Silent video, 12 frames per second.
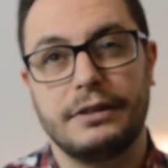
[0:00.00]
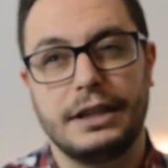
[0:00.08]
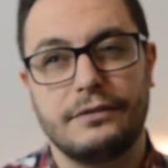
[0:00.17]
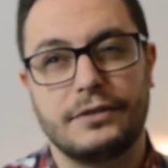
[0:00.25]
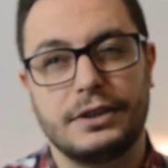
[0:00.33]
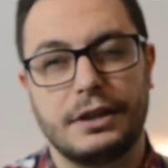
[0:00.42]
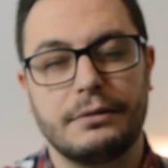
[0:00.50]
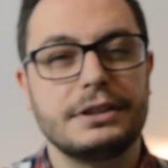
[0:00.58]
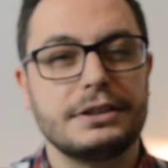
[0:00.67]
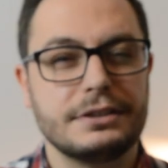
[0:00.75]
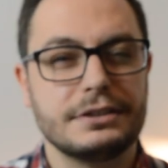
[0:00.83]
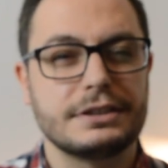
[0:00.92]
even though it
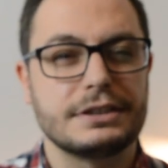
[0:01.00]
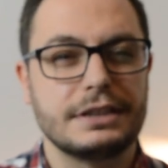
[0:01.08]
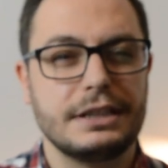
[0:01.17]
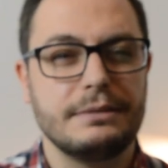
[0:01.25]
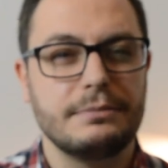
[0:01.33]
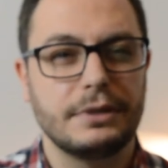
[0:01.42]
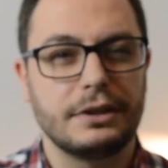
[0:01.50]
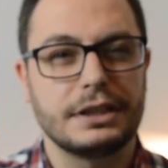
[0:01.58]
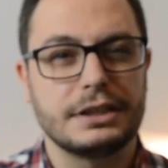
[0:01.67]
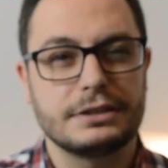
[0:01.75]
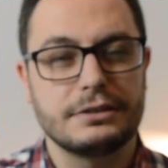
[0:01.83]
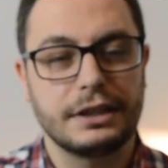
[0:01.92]
does seem like
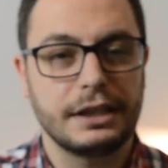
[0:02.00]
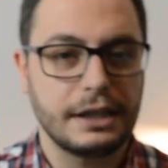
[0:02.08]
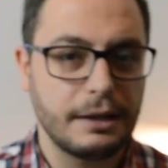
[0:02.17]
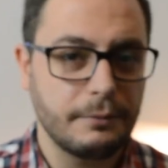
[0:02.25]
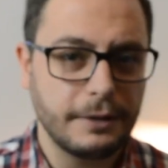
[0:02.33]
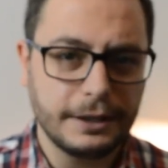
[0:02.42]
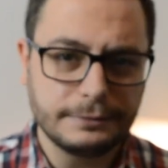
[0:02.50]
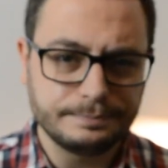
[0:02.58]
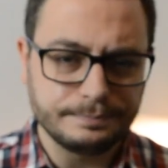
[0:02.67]
it's looking that way.